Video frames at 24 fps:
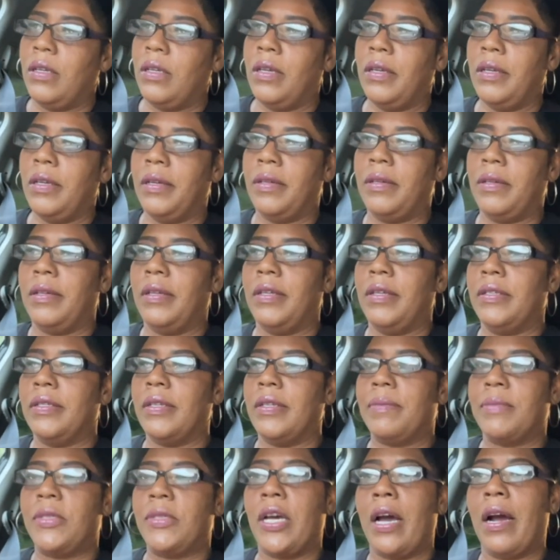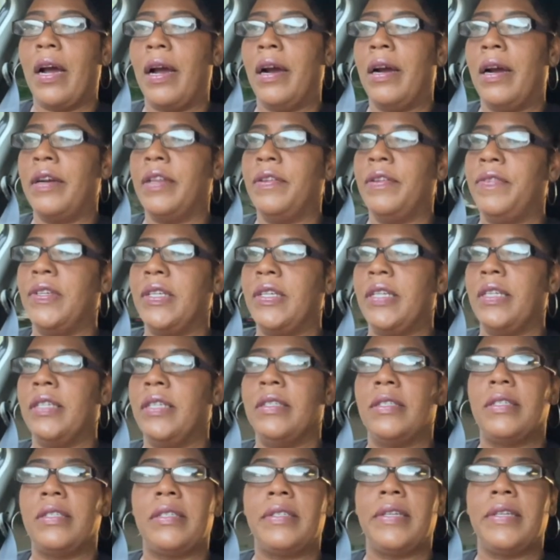and it, I'm tired of it
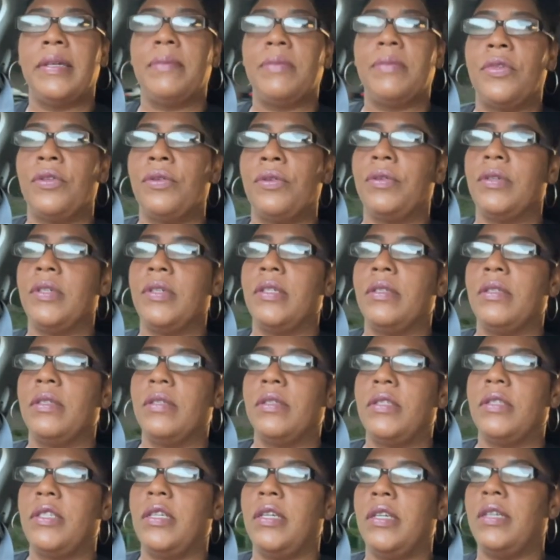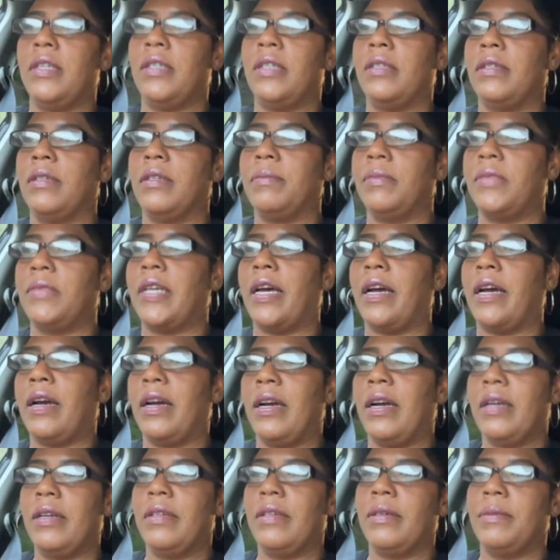getting stumped on. Shit, I'm
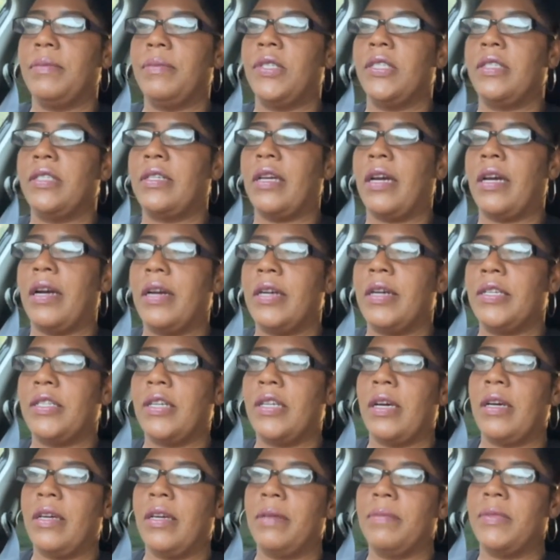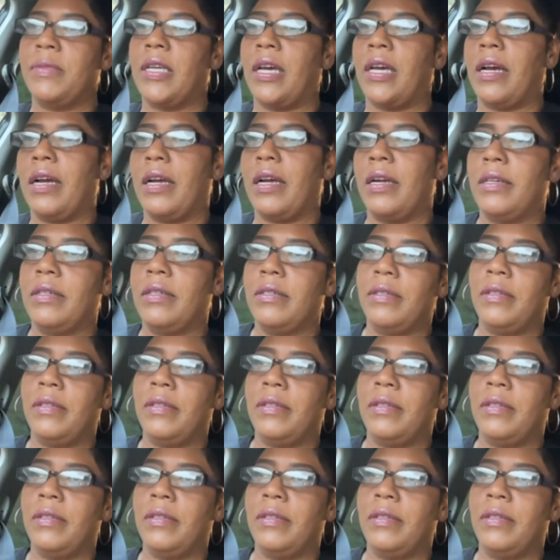tired. I'm just tired, y'all. I'm tired.